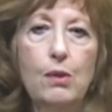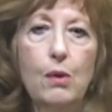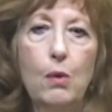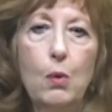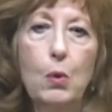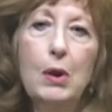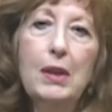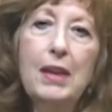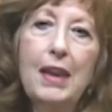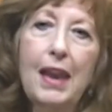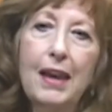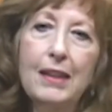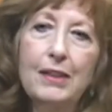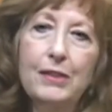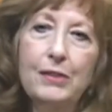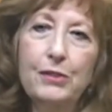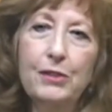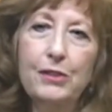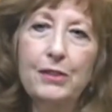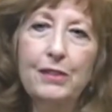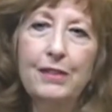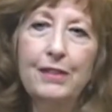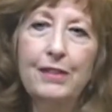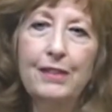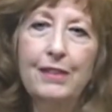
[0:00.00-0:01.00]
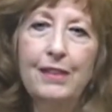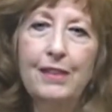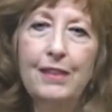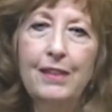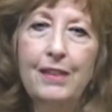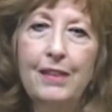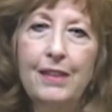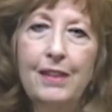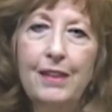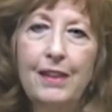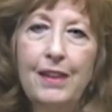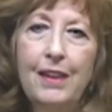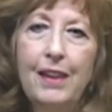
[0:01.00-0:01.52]
or a calendar.
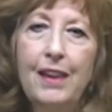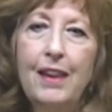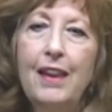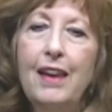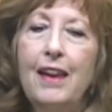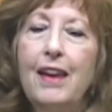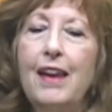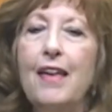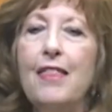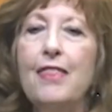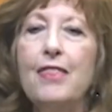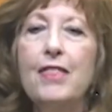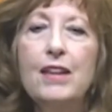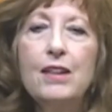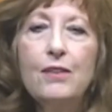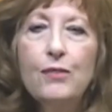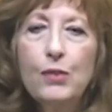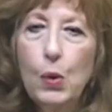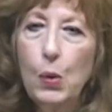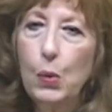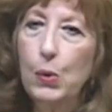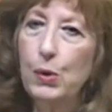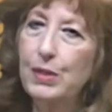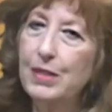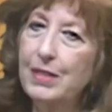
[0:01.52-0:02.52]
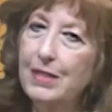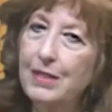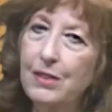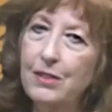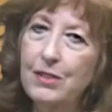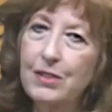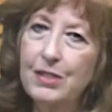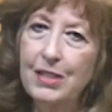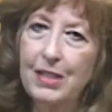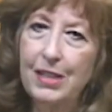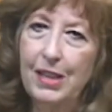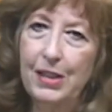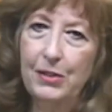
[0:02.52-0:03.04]
Then, of course,
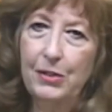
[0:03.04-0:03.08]
there's the